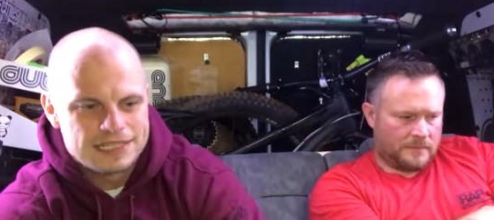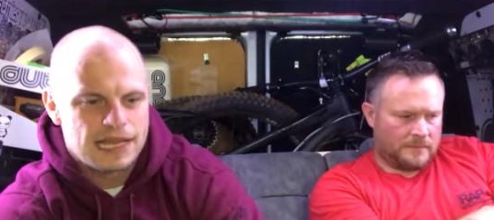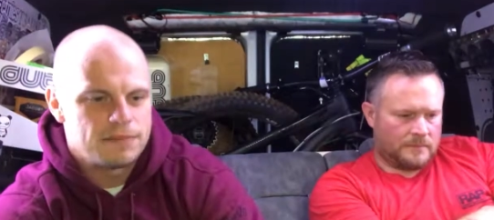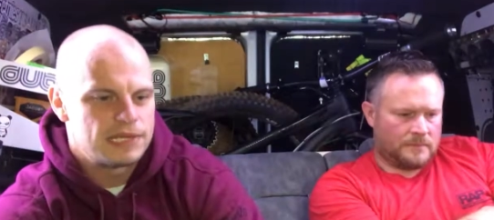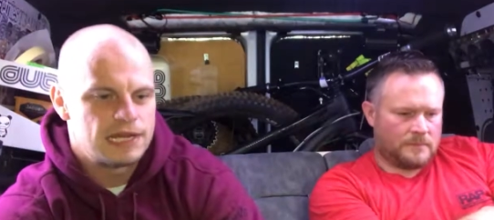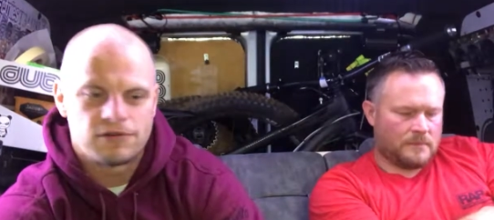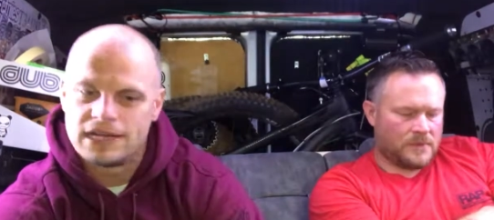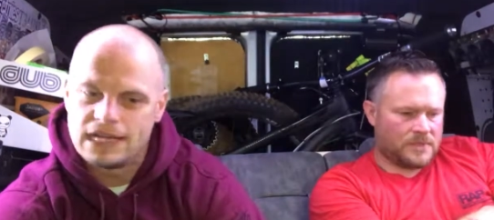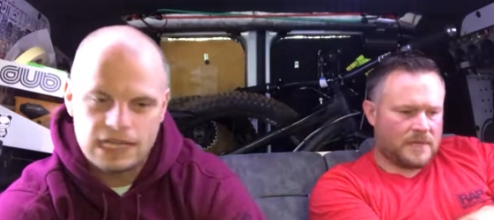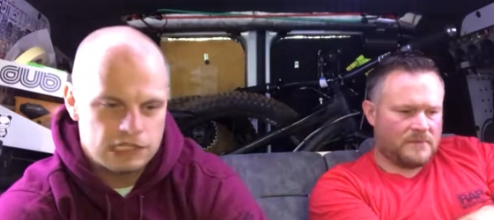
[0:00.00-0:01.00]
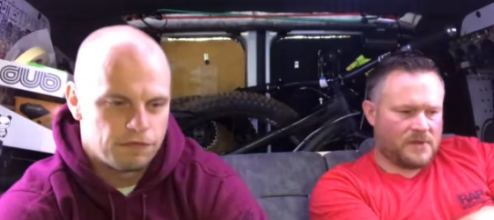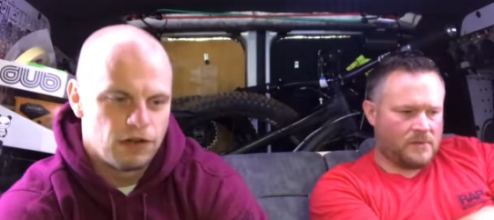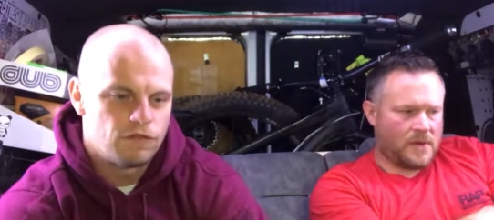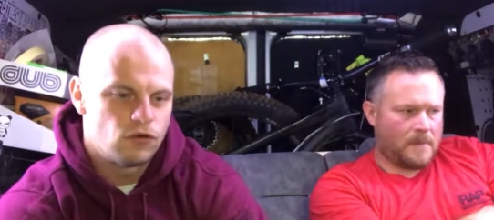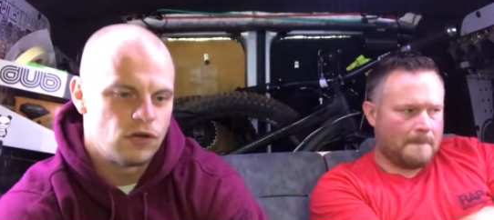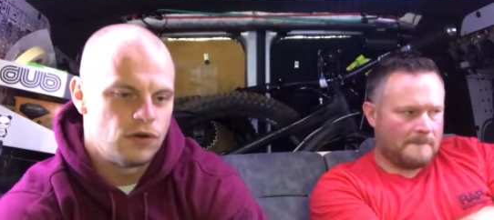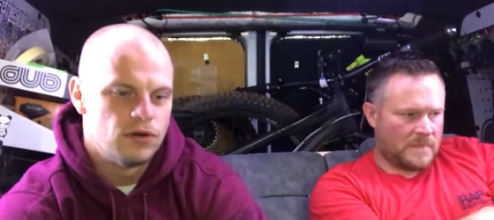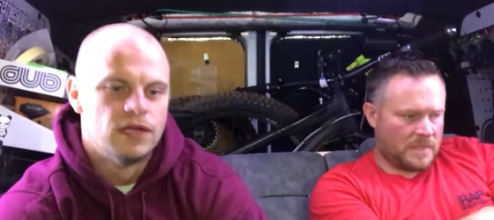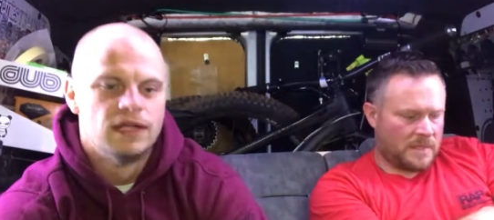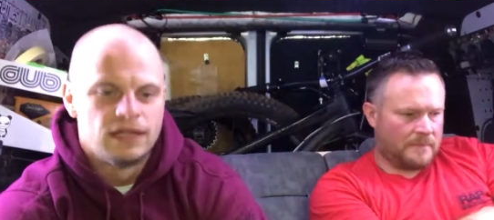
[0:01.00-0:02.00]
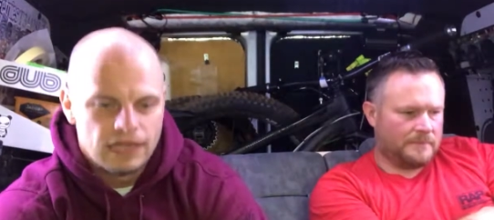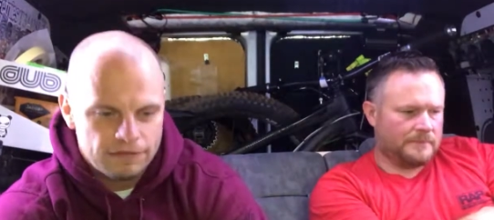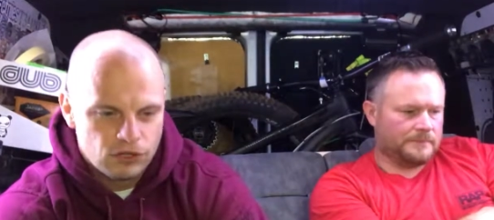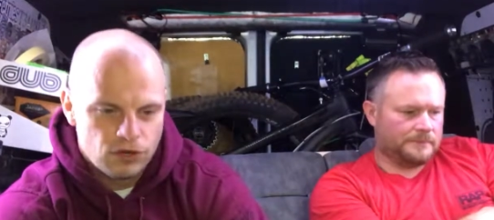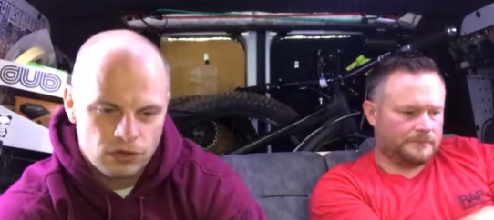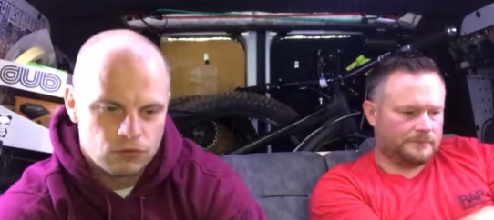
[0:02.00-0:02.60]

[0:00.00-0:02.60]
Speaker 1: same theory. Same it's theory. full of oil. Yeah. If the oil